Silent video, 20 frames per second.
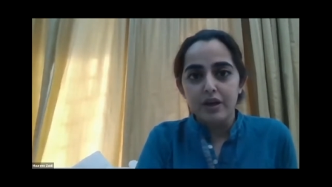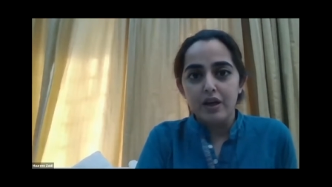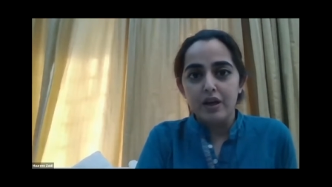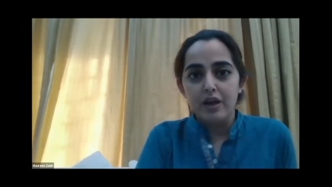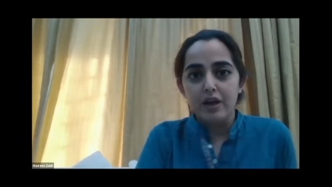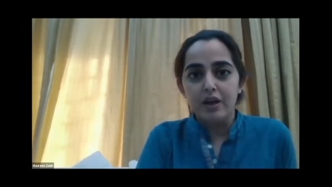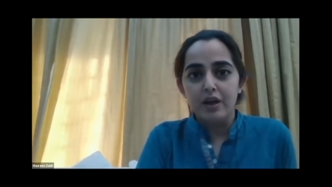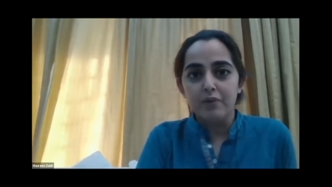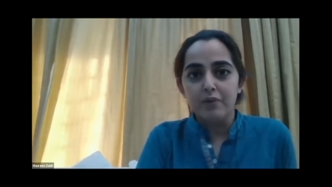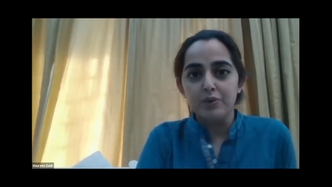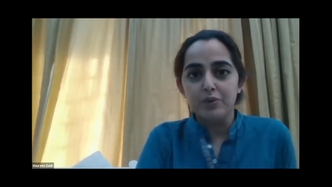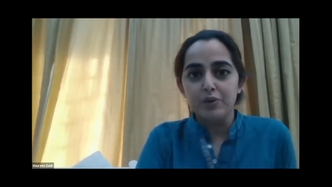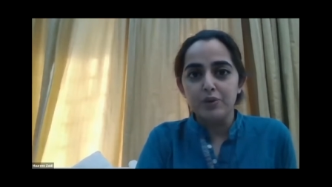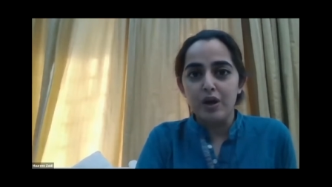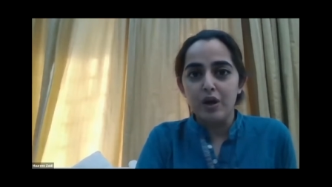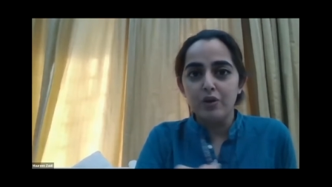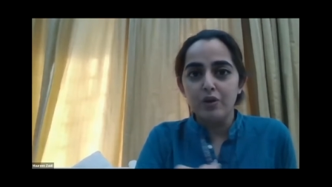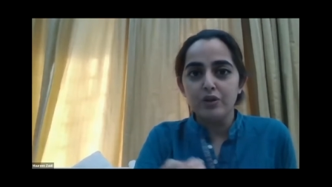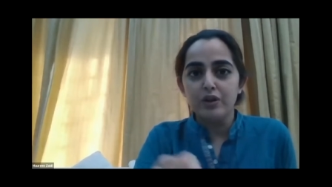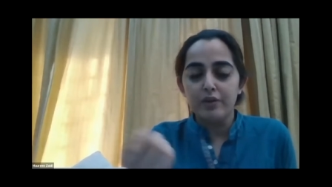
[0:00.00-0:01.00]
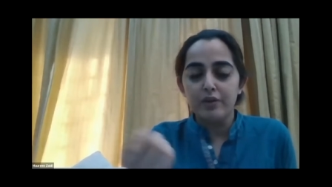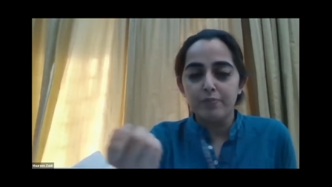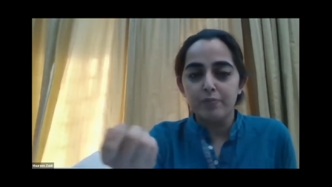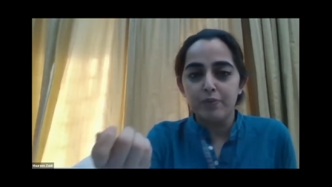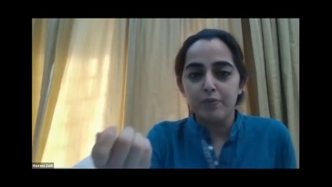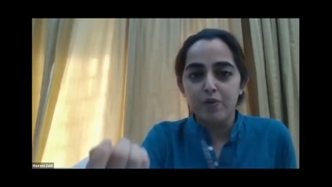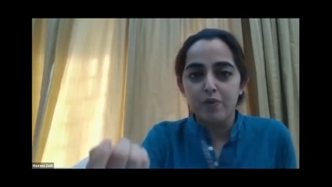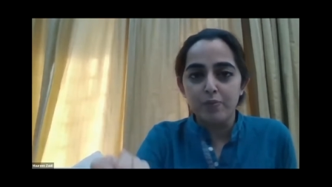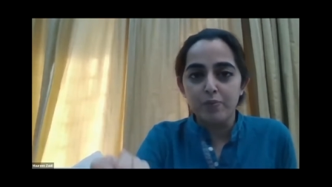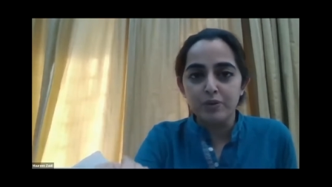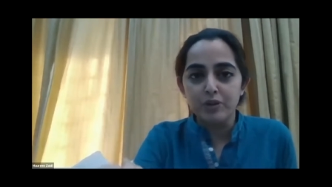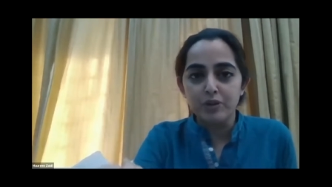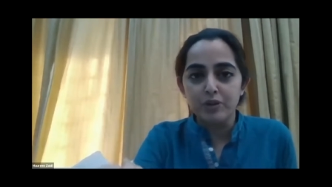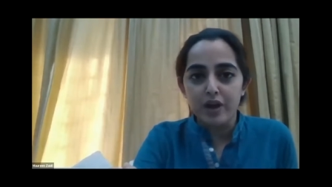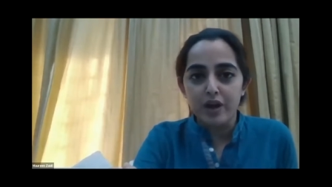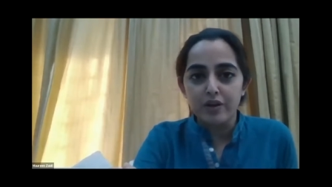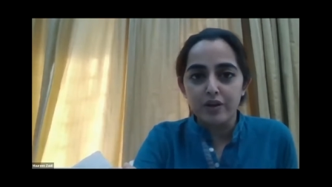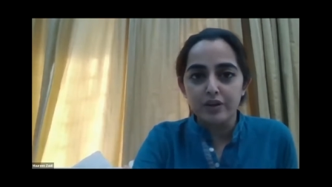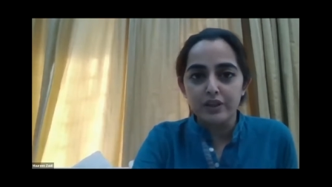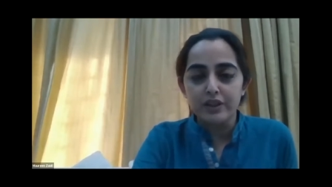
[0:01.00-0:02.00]
um, so now that performance
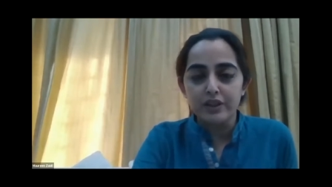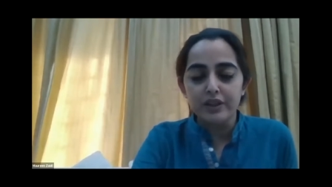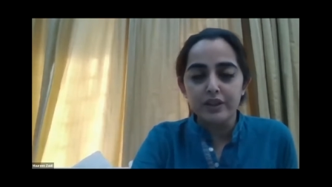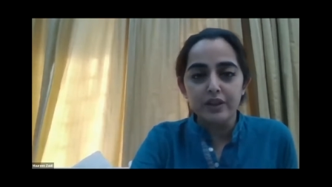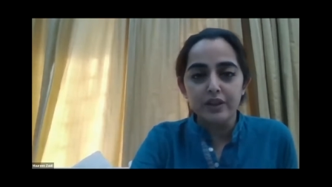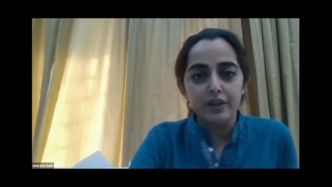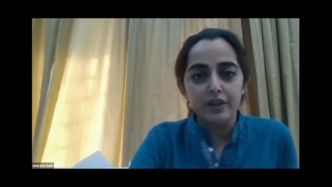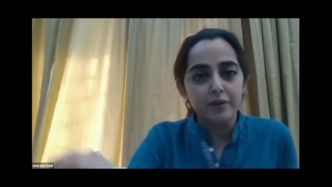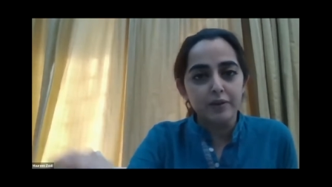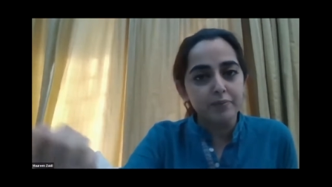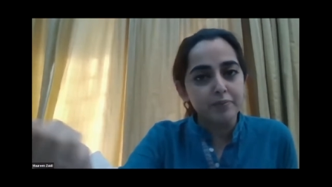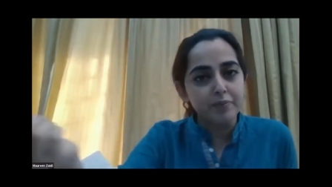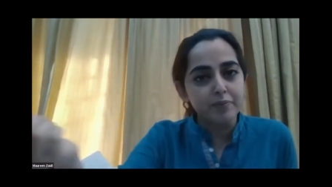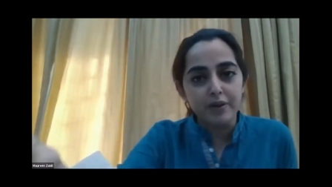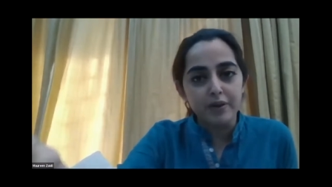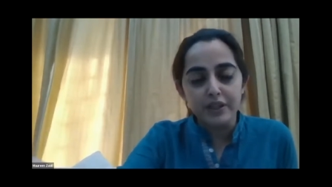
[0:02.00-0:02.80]
guarantee um,